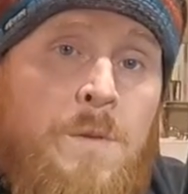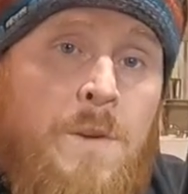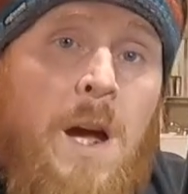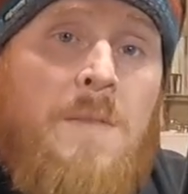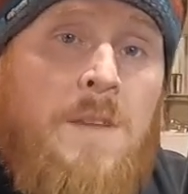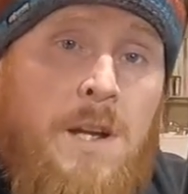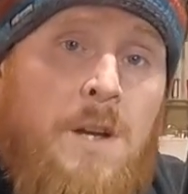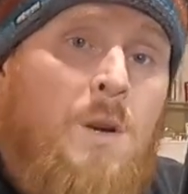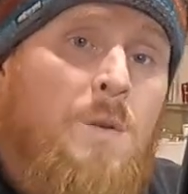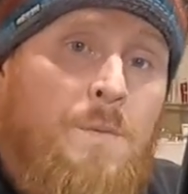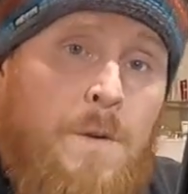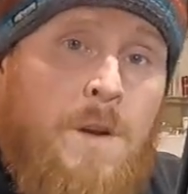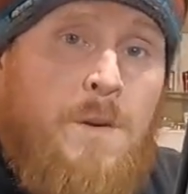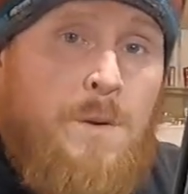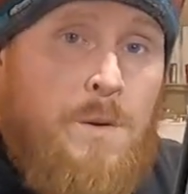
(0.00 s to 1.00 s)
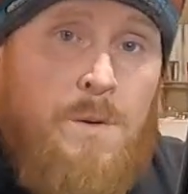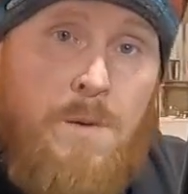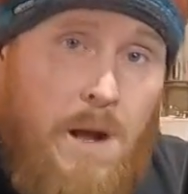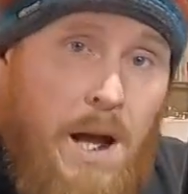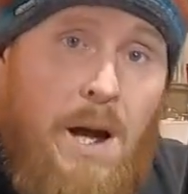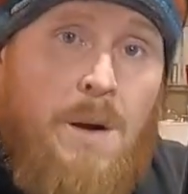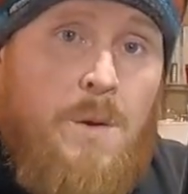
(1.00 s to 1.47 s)
we've got the inner fender
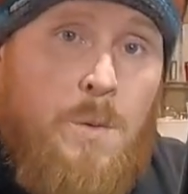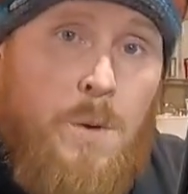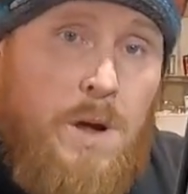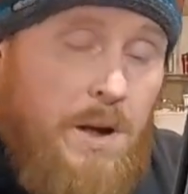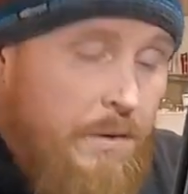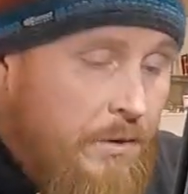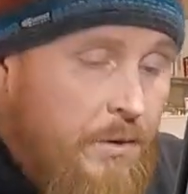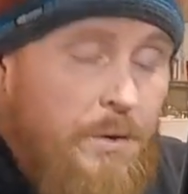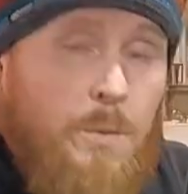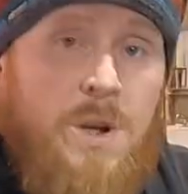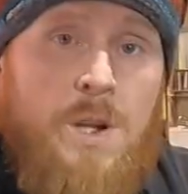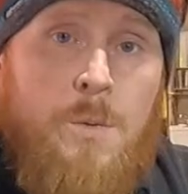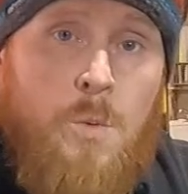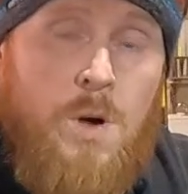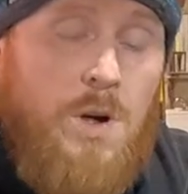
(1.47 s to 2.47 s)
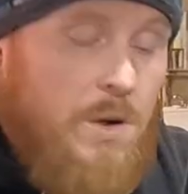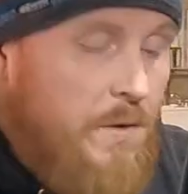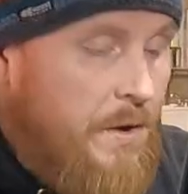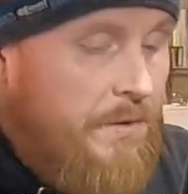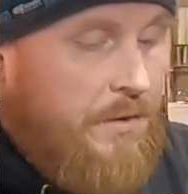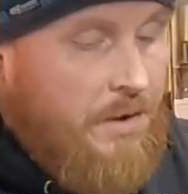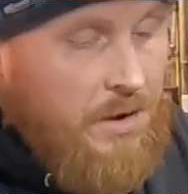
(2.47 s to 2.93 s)
out of the way so that we can work
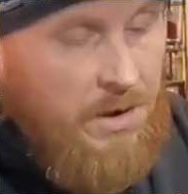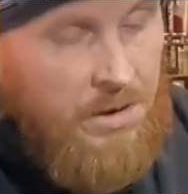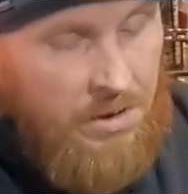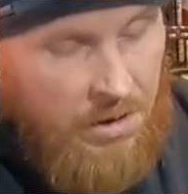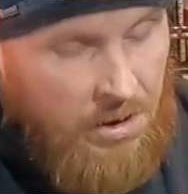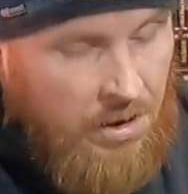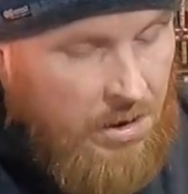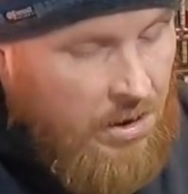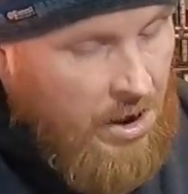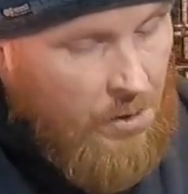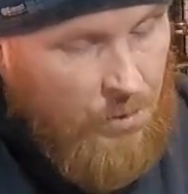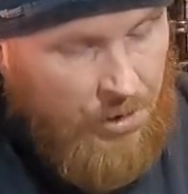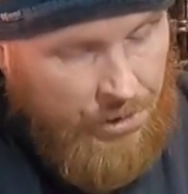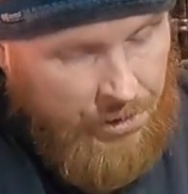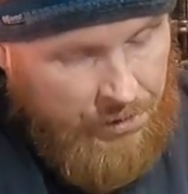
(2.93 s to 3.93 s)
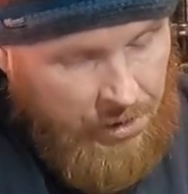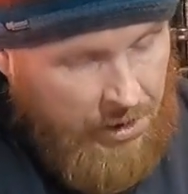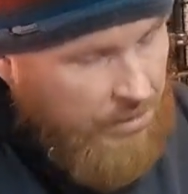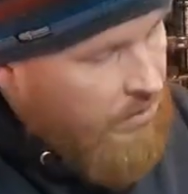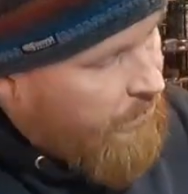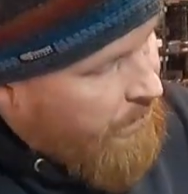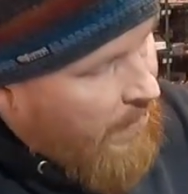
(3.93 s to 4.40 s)
on this thing. Now we're going to
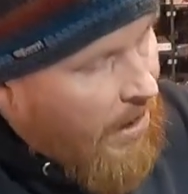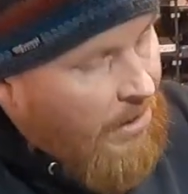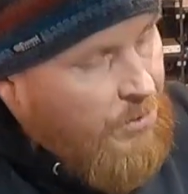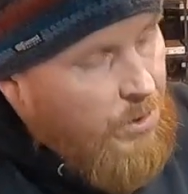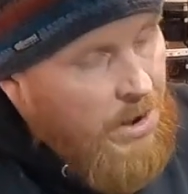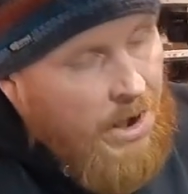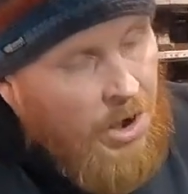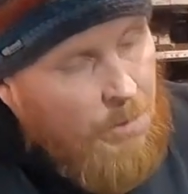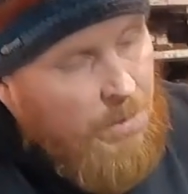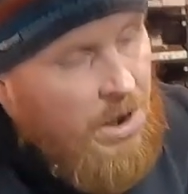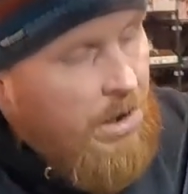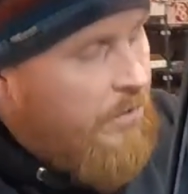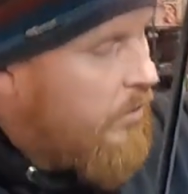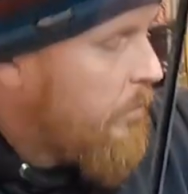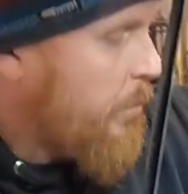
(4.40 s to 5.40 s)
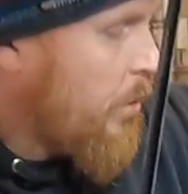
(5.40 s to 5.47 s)
take the factory airbox